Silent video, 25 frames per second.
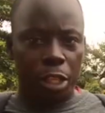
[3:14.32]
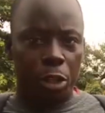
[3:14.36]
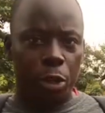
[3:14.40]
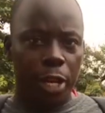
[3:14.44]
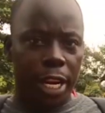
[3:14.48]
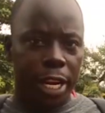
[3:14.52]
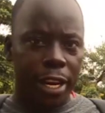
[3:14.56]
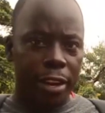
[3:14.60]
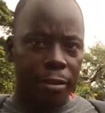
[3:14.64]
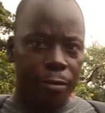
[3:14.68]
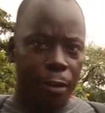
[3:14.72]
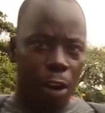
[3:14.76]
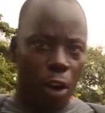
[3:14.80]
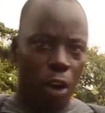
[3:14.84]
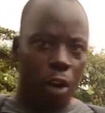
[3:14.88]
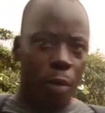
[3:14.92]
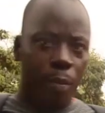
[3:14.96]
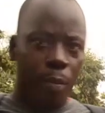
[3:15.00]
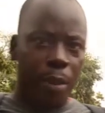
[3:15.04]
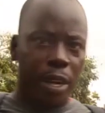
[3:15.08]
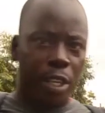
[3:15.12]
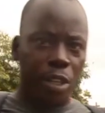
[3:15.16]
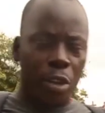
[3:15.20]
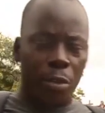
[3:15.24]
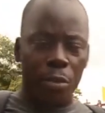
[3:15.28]
to the
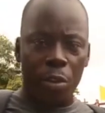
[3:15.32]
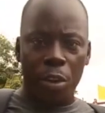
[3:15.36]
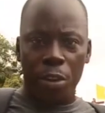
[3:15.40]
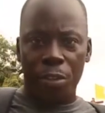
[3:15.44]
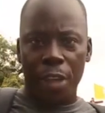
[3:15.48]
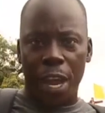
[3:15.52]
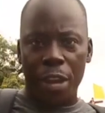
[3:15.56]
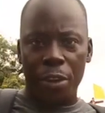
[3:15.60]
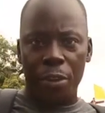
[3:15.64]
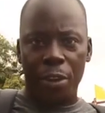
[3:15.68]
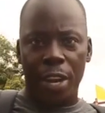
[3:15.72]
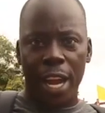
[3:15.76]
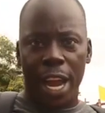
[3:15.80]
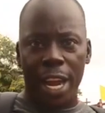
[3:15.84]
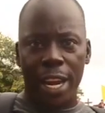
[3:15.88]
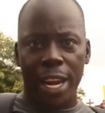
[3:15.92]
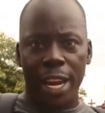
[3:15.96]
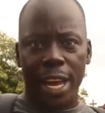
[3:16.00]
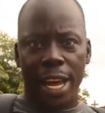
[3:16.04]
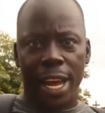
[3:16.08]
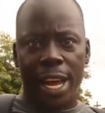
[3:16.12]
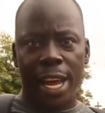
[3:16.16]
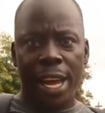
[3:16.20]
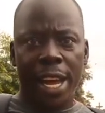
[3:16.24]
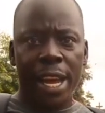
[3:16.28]
development of northern
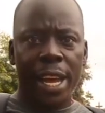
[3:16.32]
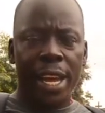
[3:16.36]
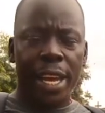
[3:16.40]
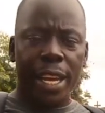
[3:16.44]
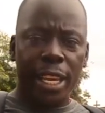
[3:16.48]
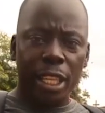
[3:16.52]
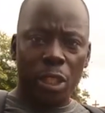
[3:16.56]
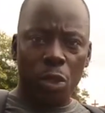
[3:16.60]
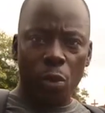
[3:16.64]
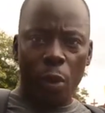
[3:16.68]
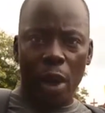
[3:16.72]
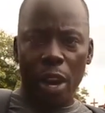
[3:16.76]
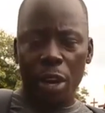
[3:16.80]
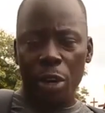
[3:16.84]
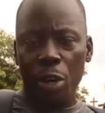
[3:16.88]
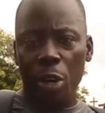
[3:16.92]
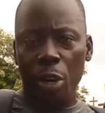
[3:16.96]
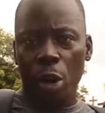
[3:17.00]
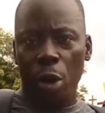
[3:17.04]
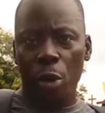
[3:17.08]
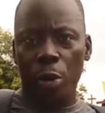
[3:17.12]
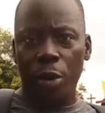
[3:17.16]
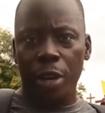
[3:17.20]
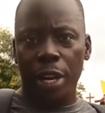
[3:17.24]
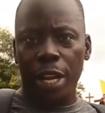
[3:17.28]
Uganda is well
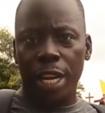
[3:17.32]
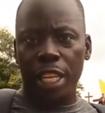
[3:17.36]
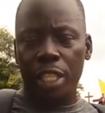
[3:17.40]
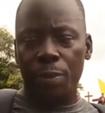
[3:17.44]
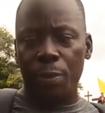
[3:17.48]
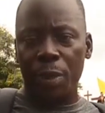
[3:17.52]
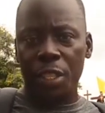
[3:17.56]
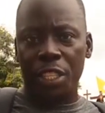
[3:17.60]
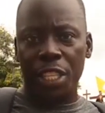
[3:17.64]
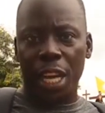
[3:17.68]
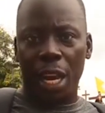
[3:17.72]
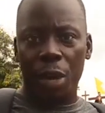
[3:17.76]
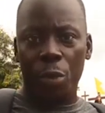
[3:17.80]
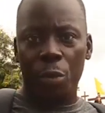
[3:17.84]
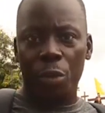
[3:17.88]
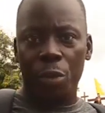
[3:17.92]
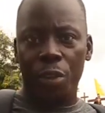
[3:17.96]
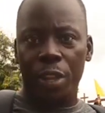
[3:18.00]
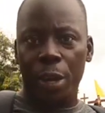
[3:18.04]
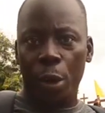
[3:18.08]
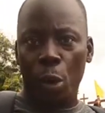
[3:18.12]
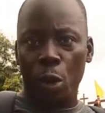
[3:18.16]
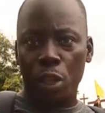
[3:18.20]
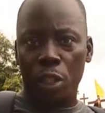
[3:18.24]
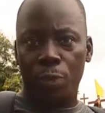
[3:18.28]
known, especially with
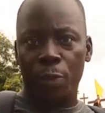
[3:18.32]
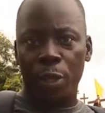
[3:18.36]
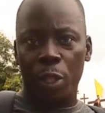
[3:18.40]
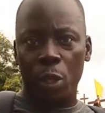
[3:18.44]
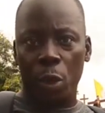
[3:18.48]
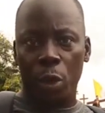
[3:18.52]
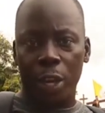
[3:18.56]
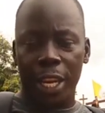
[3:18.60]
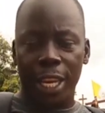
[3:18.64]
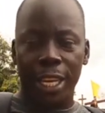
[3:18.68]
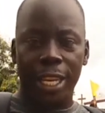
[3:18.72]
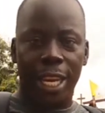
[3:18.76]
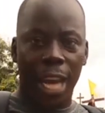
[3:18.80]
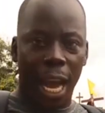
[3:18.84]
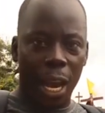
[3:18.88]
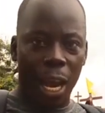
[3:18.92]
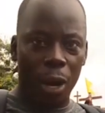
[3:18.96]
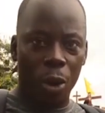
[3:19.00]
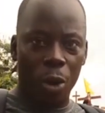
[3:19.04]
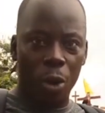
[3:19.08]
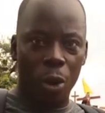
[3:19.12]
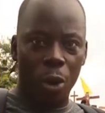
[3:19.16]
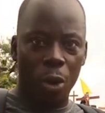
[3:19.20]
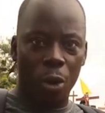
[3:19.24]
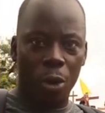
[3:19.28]
the hospital in
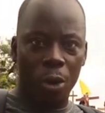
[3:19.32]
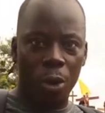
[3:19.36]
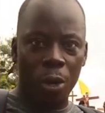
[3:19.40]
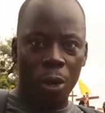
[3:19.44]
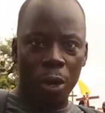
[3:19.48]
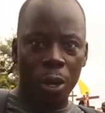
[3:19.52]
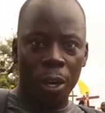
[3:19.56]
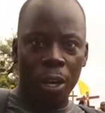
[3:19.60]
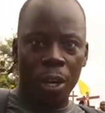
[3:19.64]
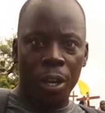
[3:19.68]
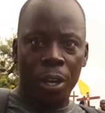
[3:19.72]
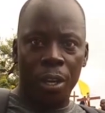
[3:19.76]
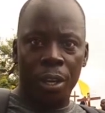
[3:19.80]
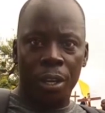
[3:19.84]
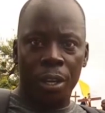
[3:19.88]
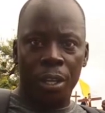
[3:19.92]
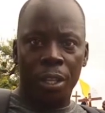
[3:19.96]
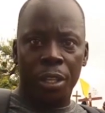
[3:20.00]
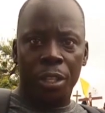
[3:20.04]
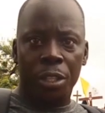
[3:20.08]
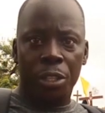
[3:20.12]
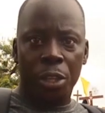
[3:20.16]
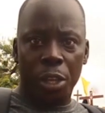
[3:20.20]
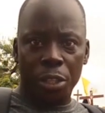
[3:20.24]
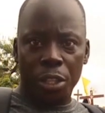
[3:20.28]
Kalongo.
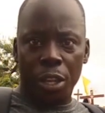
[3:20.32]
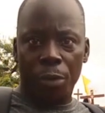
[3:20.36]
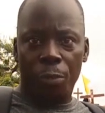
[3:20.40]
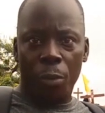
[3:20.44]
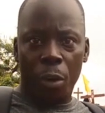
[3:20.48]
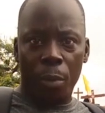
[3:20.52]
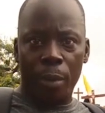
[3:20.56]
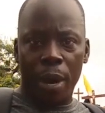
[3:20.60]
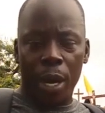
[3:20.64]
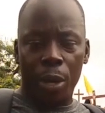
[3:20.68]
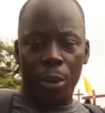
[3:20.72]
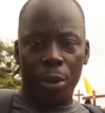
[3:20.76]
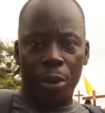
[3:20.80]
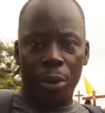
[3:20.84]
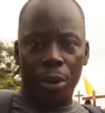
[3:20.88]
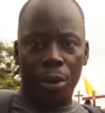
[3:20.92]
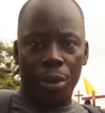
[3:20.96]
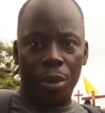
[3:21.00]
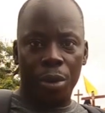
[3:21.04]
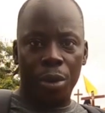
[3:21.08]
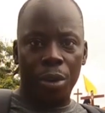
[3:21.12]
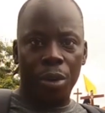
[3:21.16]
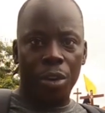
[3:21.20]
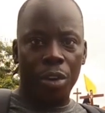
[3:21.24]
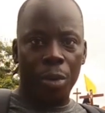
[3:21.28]
Joseph Omagor,
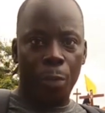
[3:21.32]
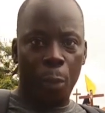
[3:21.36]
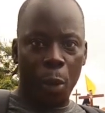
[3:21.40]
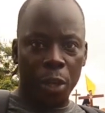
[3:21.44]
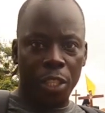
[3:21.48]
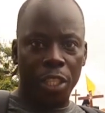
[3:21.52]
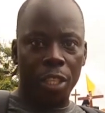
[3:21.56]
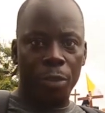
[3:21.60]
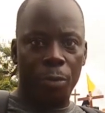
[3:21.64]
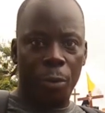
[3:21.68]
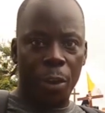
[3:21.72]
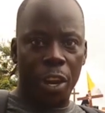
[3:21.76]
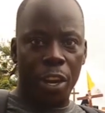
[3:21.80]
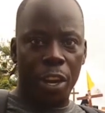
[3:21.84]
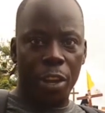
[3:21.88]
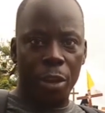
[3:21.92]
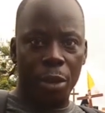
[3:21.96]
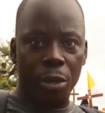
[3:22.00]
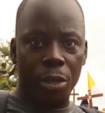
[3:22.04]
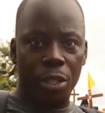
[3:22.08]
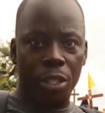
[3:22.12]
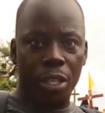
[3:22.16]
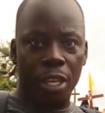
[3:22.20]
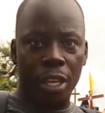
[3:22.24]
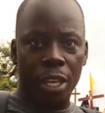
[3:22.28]
reporting for the
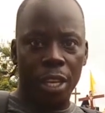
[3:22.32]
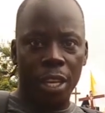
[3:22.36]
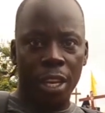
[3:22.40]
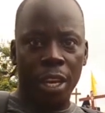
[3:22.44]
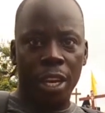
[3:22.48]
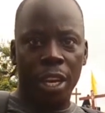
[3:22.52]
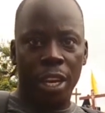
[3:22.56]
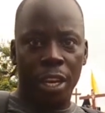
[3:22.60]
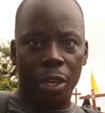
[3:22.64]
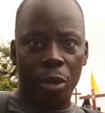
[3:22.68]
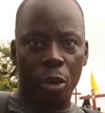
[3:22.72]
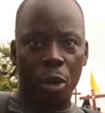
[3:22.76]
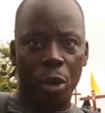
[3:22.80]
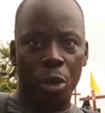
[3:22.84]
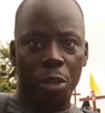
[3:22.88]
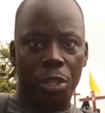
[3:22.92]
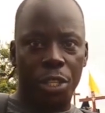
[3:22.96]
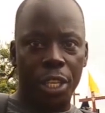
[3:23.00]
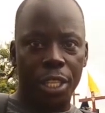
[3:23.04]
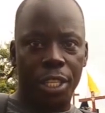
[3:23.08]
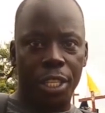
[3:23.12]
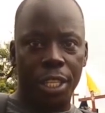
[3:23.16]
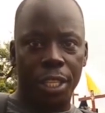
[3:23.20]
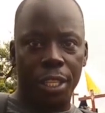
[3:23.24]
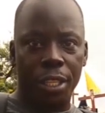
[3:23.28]
news in Gulu
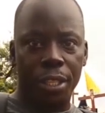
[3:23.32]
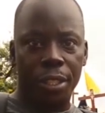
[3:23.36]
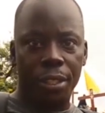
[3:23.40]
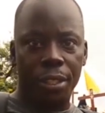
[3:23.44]
City.